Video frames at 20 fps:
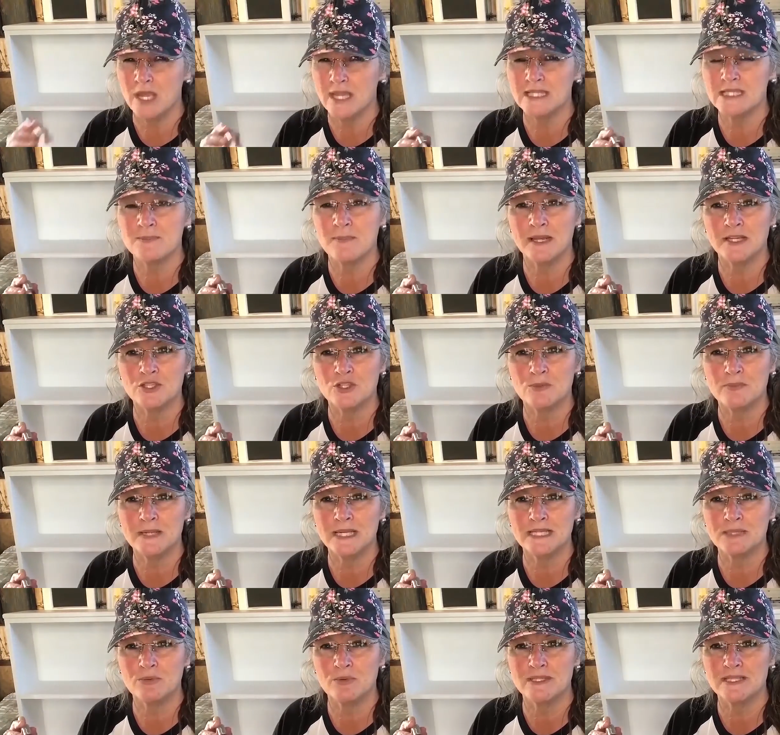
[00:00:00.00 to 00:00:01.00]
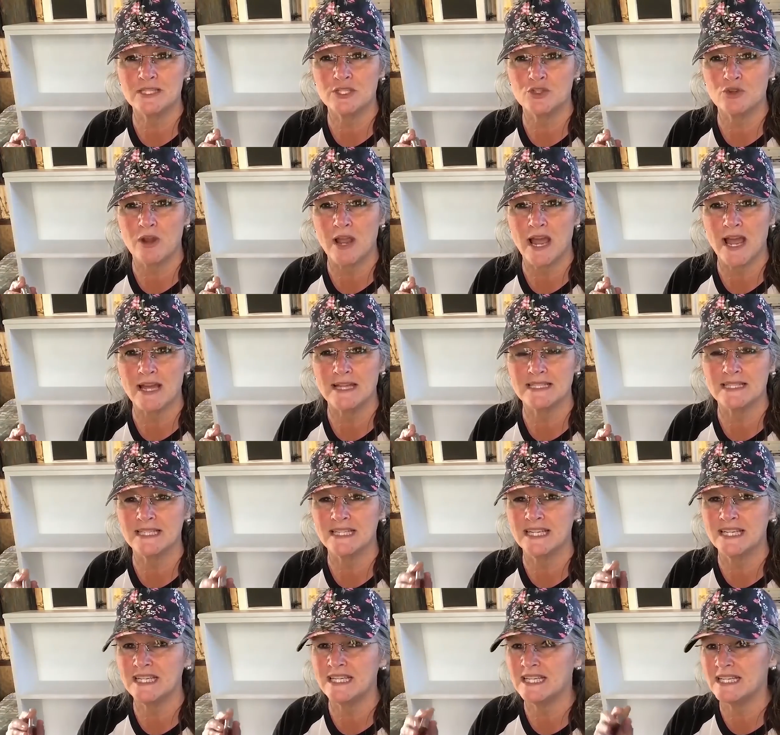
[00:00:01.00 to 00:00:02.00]
Inspect your piece once it dries,
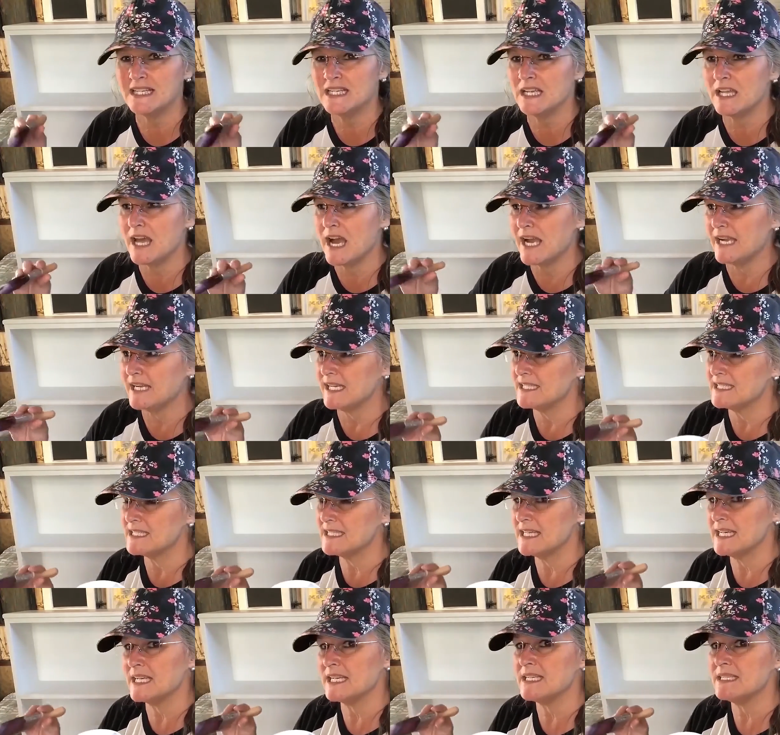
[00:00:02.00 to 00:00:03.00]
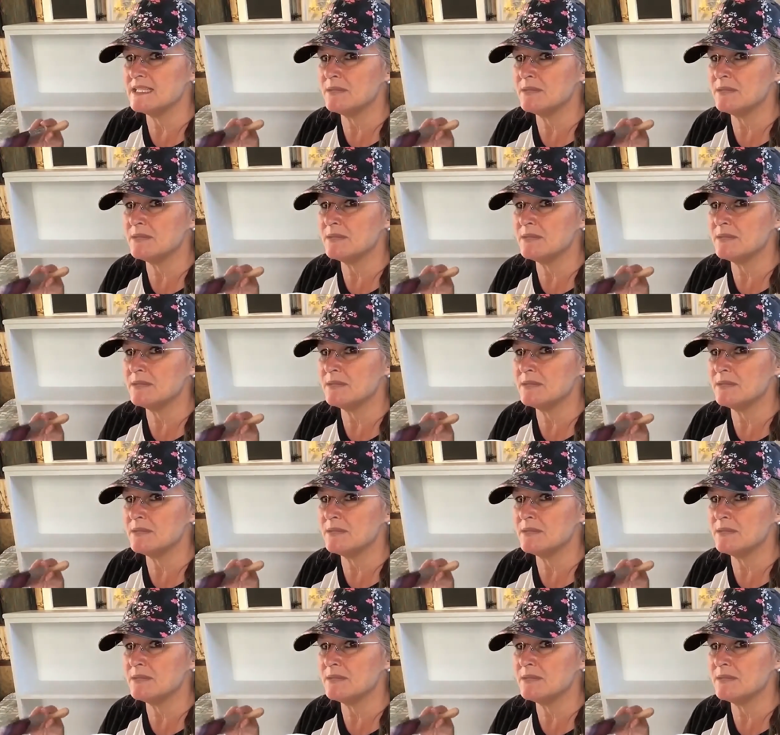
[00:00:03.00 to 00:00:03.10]
get it in the light and see it.